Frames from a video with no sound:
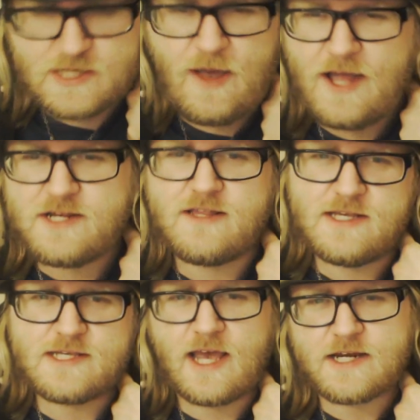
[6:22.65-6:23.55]
A
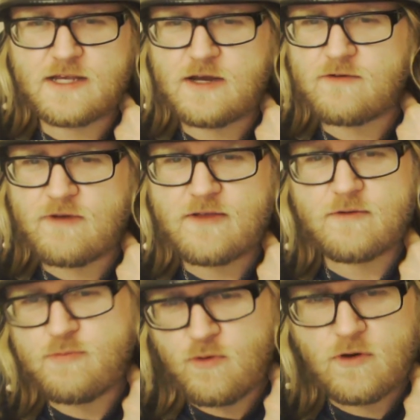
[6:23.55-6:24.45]
spatula is actually a
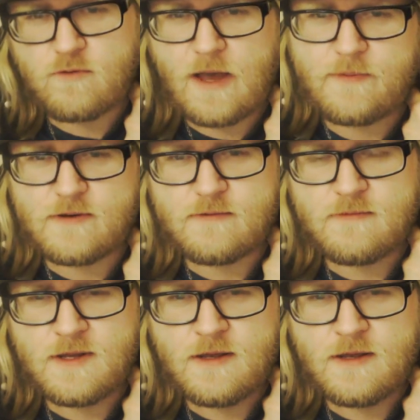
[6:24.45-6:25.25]
rather poor weapon.